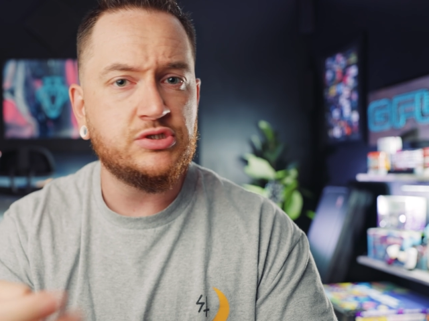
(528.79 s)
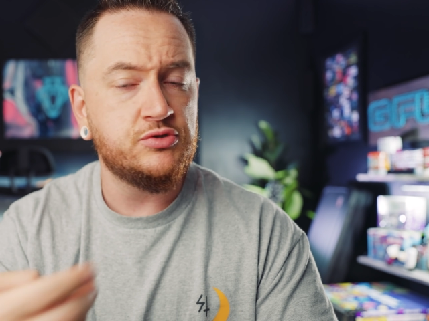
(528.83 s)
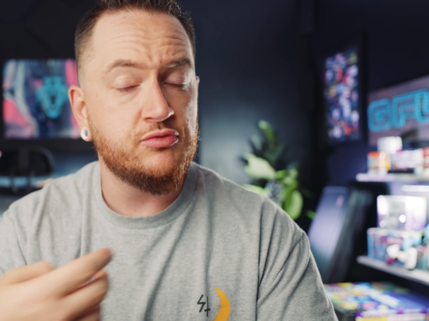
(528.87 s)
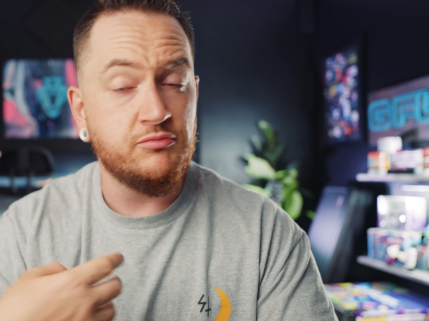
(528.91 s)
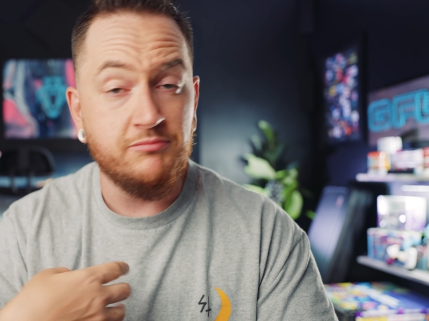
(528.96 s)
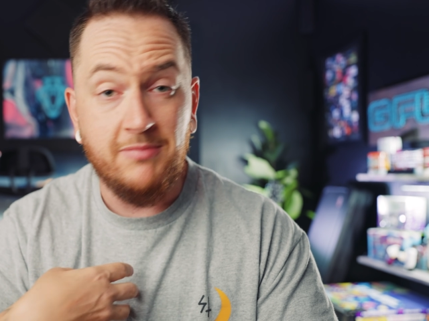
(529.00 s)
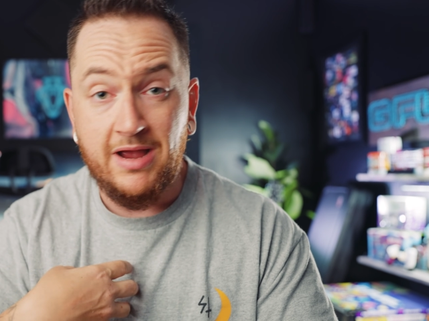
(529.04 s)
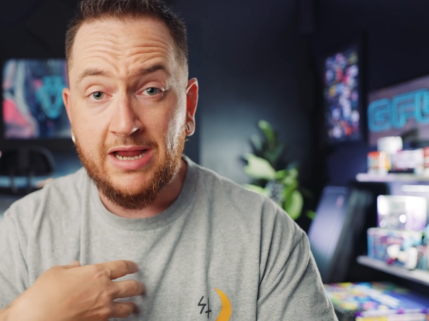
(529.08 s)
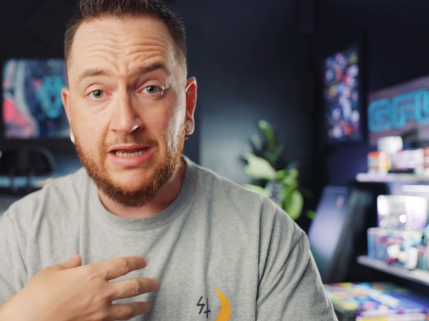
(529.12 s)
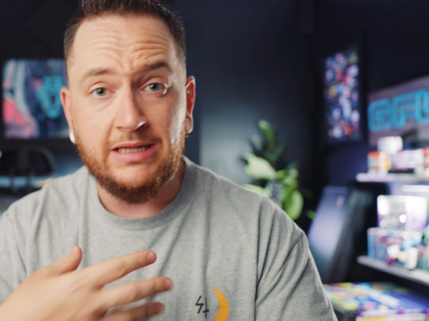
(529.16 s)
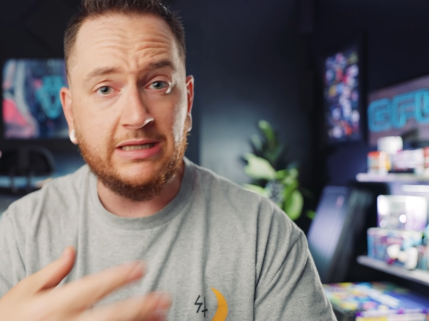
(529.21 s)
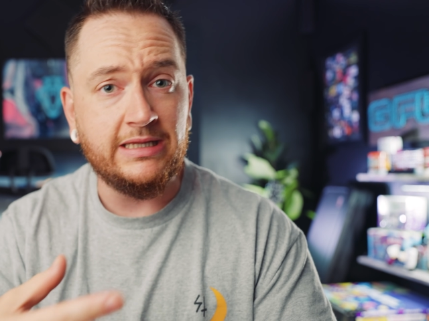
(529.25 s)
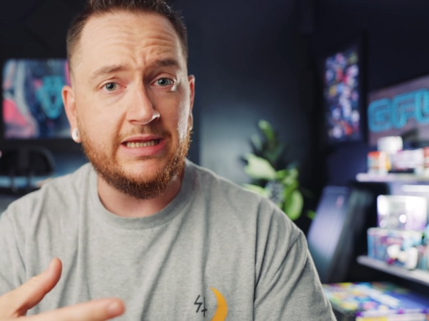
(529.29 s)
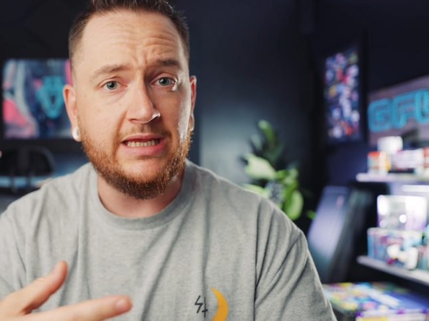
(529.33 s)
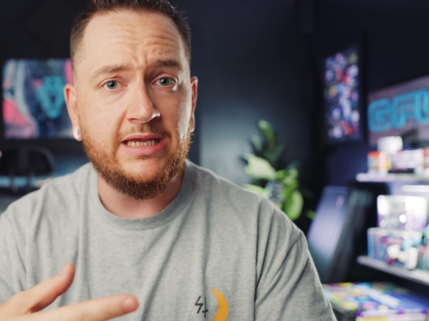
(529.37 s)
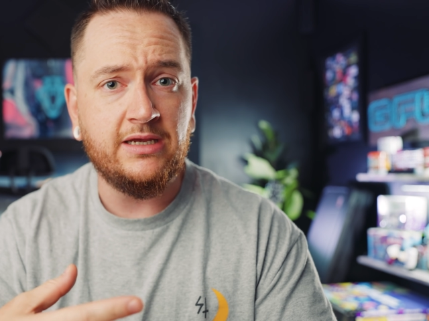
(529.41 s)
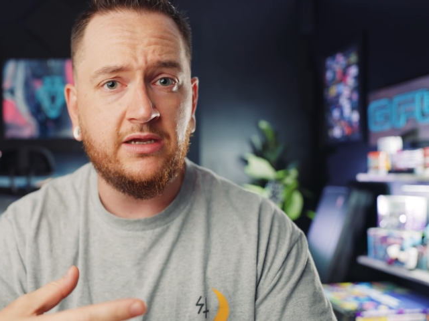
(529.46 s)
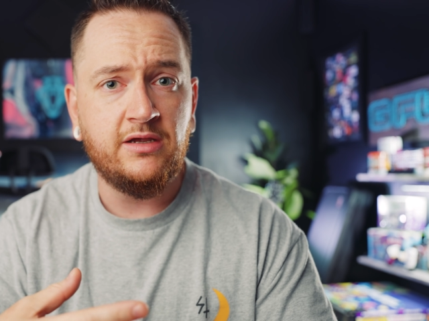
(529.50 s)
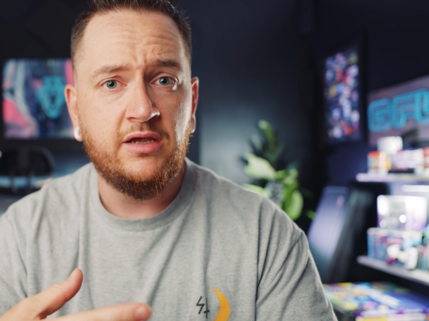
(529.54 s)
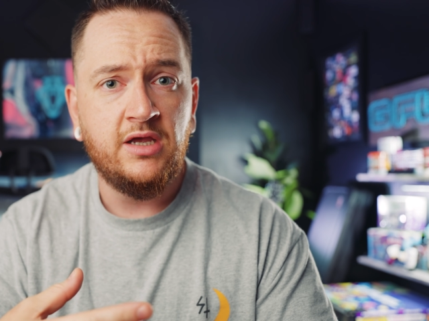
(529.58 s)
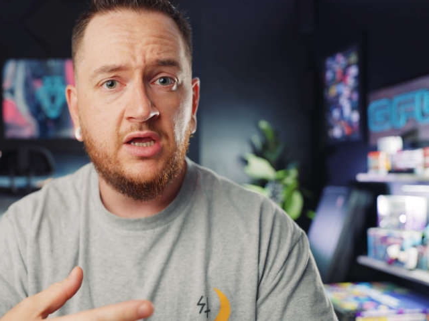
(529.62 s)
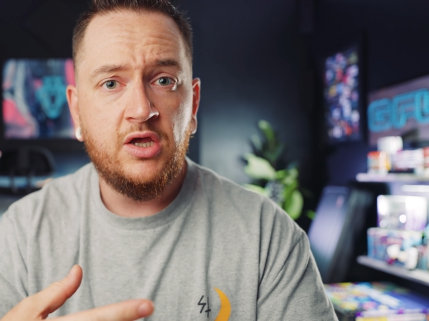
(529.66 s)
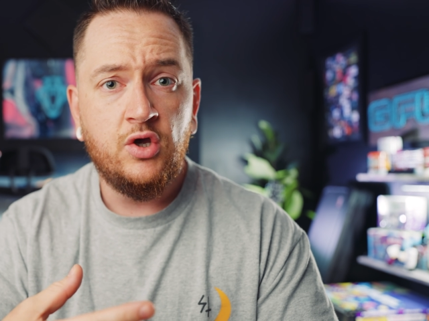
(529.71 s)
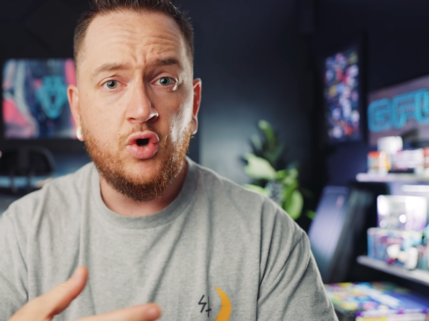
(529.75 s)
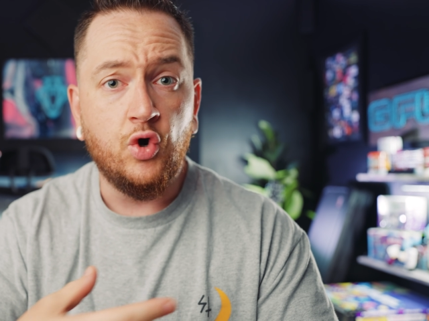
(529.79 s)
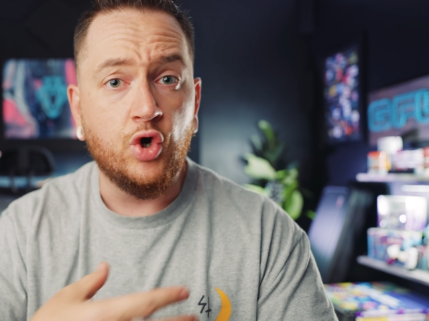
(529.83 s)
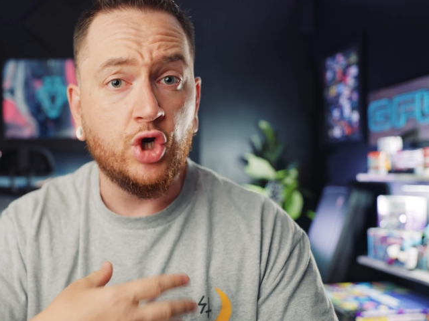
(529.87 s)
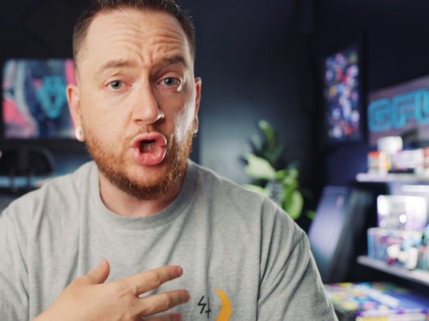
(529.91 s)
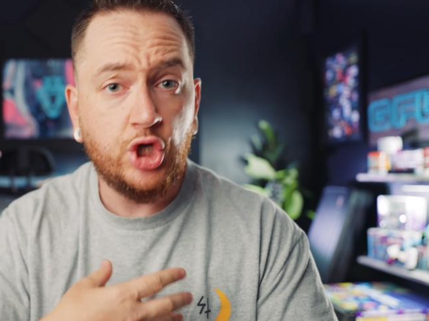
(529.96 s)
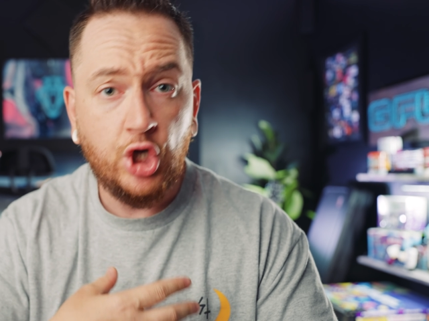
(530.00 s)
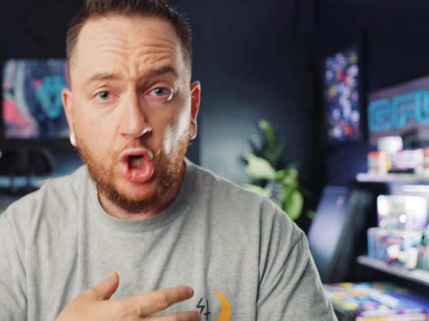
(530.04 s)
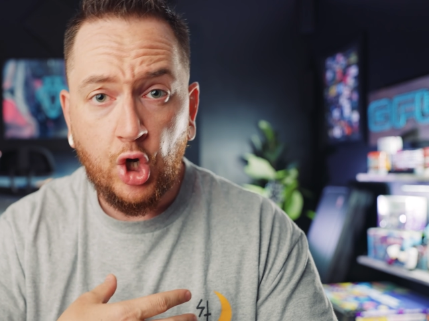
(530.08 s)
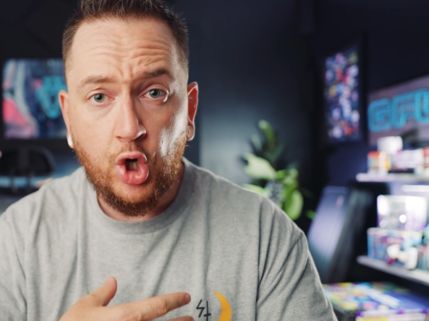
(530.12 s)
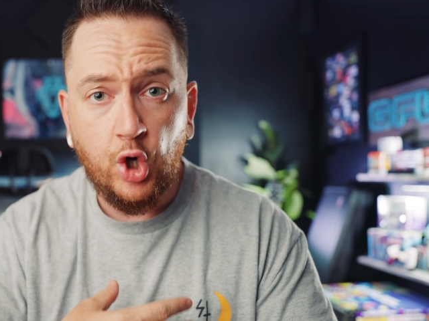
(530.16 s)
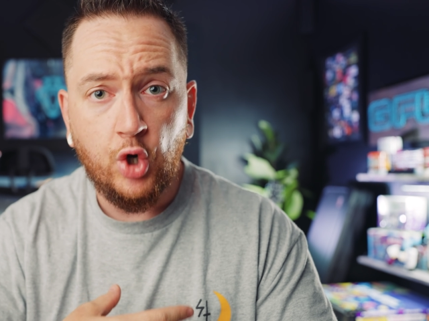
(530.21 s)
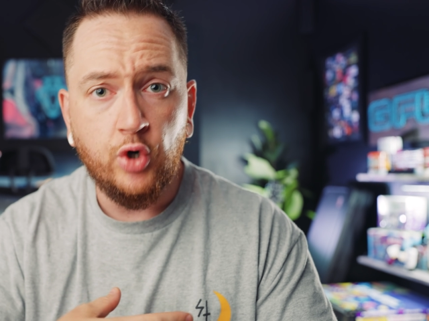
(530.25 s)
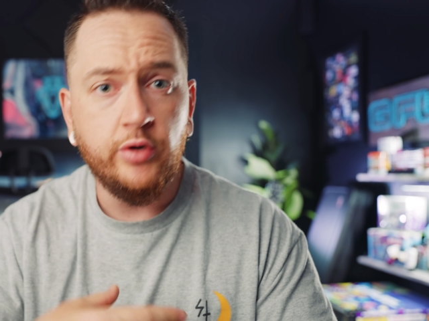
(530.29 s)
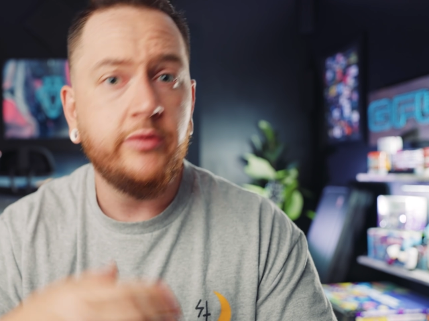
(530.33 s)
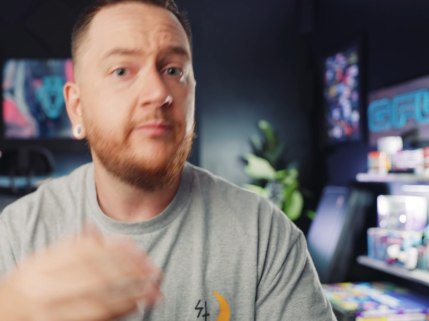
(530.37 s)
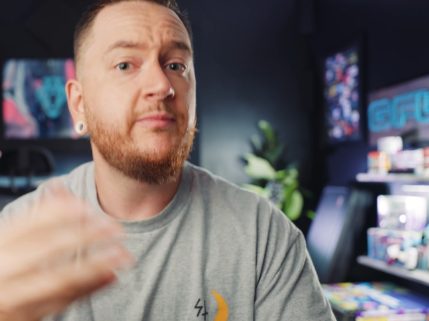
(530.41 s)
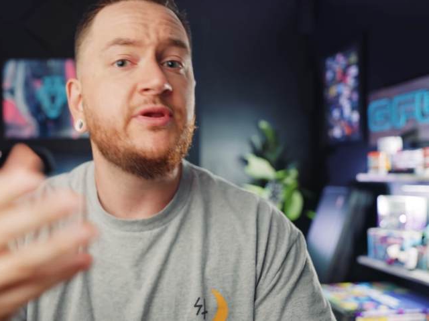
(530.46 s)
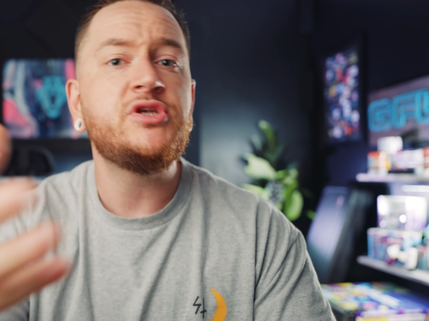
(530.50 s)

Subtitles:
through my link or code,